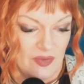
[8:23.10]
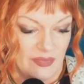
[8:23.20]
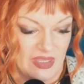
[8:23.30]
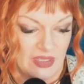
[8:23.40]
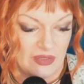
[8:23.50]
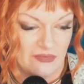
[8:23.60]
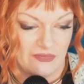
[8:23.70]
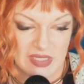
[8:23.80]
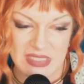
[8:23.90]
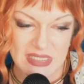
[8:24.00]
been
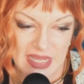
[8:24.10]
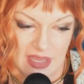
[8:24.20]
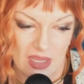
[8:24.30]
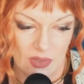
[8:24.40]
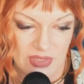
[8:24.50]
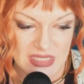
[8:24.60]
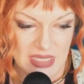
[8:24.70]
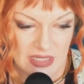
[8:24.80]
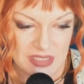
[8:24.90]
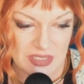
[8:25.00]
fixed now. He's
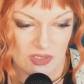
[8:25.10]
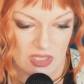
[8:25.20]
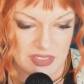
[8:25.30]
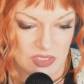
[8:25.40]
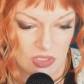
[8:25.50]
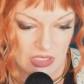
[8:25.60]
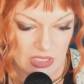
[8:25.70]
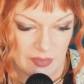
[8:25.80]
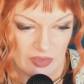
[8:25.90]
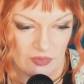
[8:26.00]
had his claws
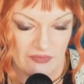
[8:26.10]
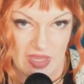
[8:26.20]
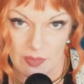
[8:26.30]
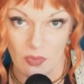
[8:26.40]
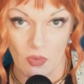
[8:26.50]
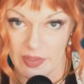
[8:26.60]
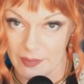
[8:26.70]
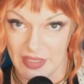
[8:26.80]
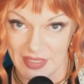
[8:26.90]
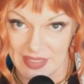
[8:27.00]
trimmed, a little vet
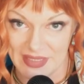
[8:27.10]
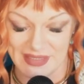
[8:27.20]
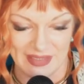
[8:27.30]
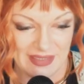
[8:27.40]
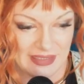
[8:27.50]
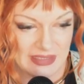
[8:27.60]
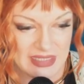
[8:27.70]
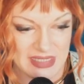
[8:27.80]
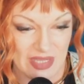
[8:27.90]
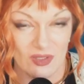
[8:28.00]
appointment, and
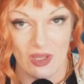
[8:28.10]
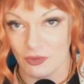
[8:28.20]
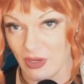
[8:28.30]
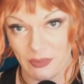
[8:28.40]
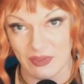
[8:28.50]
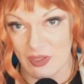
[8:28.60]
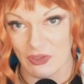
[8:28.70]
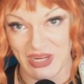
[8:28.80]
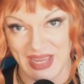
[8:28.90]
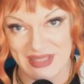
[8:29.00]
he's getting along great with the other
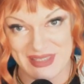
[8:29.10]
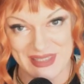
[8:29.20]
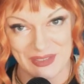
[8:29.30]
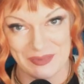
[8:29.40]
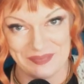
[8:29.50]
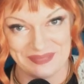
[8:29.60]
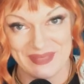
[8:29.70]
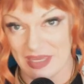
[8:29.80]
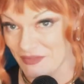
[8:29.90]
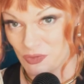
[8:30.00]
cats. So
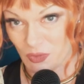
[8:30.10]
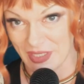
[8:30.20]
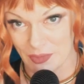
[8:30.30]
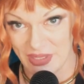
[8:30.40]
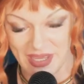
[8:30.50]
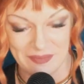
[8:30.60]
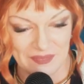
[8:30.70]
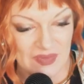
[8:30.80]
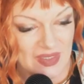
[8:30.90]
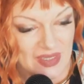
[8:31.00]
Dave the Tornado Cat.
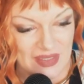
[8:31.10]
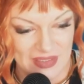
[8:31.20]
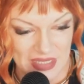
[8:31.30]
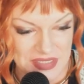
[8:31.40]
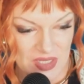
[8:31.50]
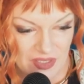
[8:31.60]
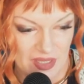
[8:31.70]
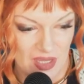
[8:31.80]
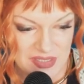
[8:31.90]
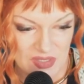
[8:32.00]
The kids all
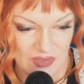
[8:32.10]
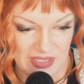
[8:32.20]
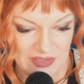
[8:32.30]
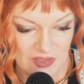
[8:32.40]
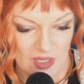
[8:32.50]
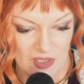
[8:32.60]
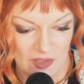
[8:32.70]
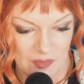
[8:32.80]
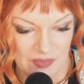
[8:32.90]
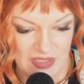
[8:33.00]
also like to call
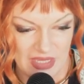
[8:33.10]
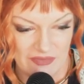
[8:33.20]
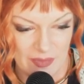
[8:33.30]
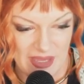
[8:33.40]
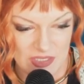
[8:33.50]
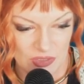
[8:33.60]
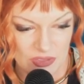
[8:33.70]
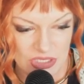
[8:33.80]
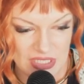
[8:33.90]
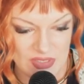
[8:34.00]
him Dave the Magical
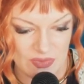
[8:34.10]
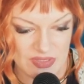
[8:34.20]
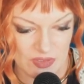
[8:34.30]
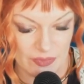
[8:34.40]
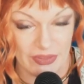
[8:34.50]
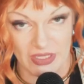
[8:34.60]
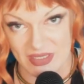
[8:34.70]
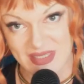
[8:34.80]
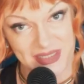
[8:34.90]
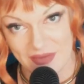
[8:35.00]
Cheese Wizard, but
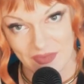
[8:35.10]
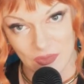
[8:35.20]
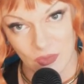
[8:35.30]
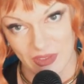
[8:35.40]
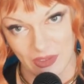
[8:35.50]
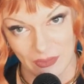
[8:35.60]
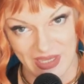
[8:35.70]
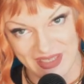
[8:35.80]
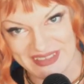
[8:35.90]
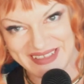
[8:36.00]
he's Dave the Tornado Cat.